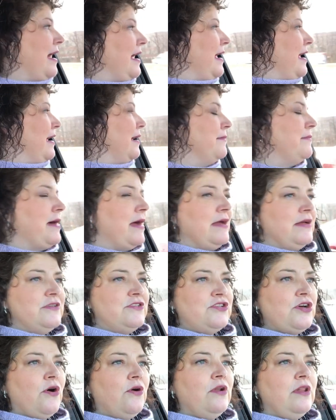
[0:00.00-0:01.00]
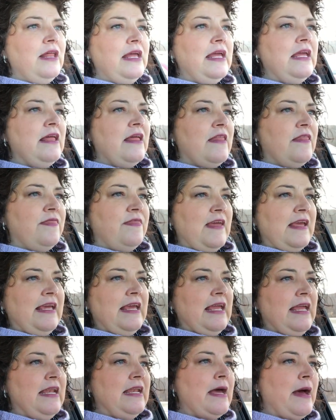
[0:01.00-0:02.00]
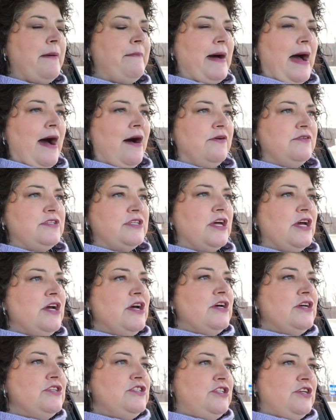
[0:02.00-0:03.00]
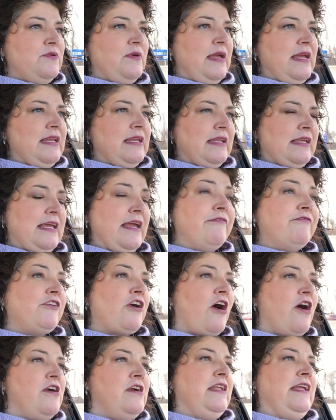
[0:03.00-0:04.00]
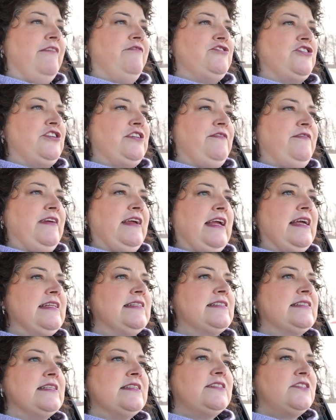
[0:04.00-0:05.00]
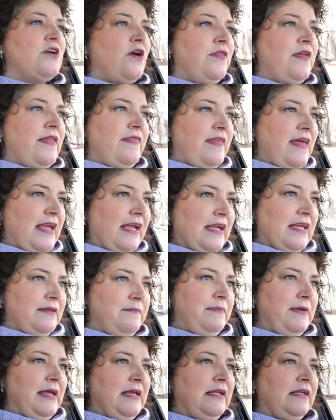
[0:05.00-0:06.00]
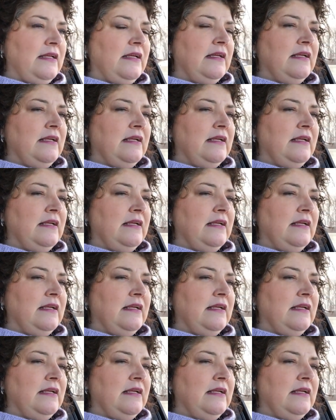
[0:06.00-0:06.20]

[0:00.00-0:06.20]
I am totally thinking about doing gift card gift certificates so that they can be